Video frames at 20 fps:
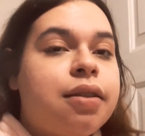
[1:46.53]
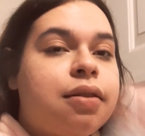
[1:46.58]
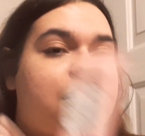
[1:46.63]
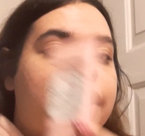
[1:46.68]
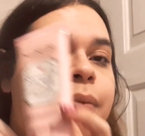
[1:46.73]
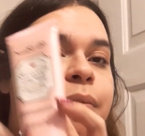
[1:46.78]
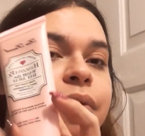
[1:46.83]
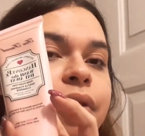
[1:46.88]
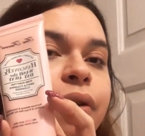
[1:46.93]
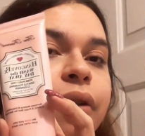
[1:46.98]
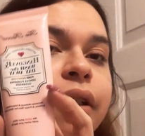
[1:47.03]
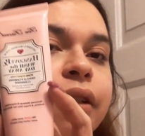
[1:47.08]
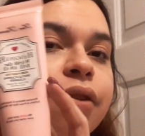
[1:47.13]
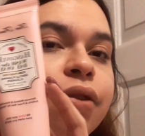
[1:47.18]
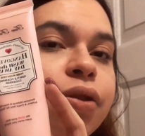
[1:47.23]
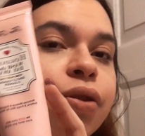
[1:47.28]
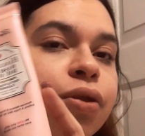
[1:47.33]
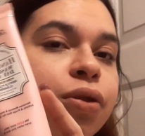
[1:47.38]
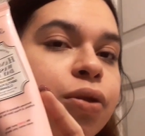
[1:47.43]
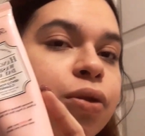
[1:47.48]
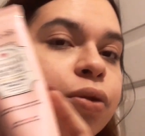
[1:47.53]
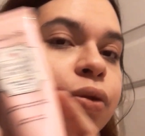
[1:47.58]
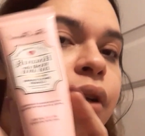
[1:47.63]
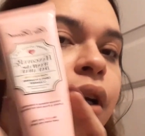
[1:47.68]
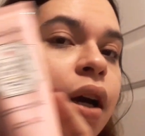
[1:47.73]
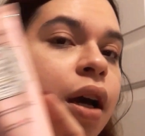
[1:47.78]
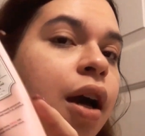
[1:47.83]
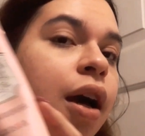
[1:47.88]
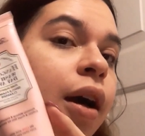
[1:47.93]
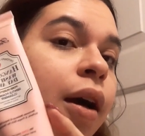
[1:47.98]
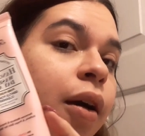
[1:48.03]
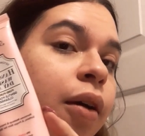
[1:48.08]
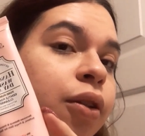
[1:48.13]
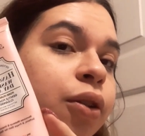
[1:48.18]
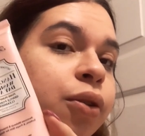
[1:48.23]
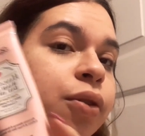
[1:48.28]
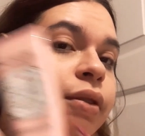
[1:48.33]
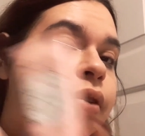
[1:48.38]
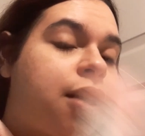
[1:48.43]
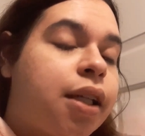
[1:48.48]
So I'm going to
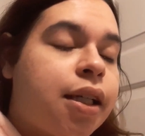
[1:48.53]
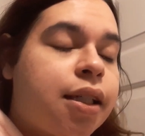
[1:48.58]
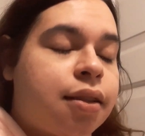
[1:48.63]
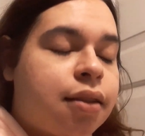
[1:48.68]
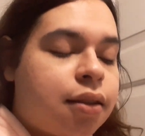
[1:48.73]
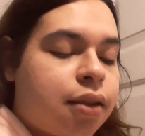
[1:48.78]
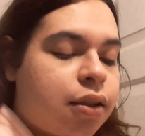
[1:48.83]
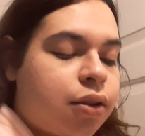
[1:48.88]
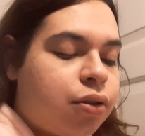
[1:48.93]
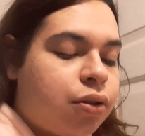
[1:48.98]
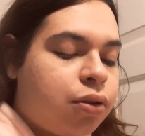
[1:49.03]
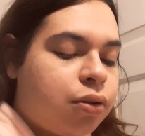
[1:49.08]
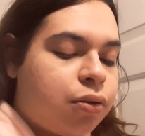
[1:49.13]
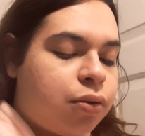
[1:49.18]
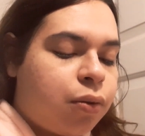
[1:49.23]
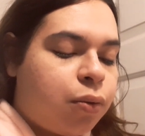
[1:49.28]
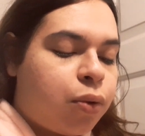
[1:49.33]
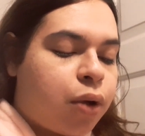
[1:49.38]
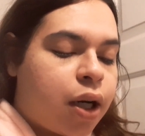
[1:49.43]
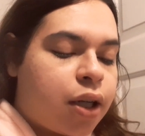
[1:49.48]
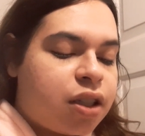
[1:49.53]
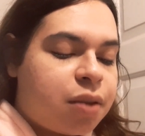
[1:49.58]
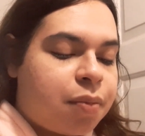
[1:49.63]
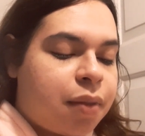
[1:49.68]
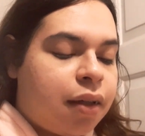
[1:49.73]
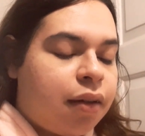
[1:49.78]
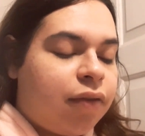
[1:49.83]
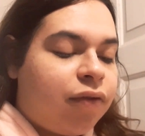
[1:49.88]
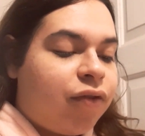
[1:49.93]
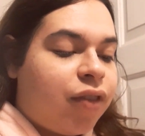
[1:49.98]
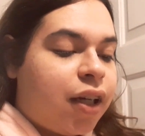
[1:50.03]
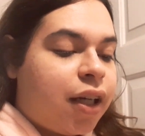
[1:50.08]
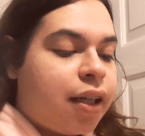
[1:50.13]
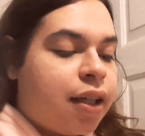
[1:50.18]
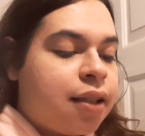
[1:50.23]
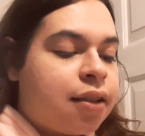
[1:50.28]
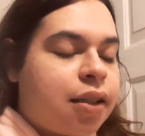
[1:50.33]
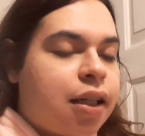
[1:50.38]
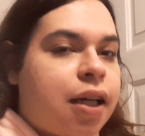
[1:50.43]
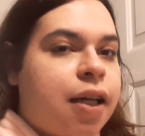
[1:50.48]
use this to wash my
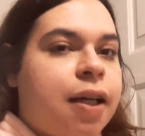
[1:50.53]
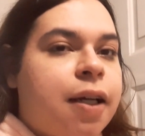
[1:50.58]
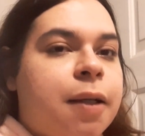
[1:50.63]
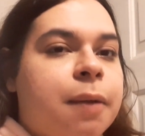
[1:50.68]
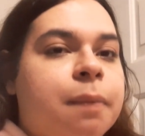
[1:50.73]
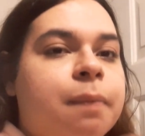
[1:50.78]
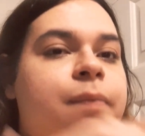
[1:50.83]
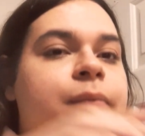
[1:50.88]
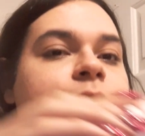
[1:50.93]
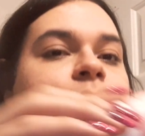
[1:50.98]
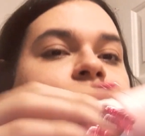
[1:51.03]
face. And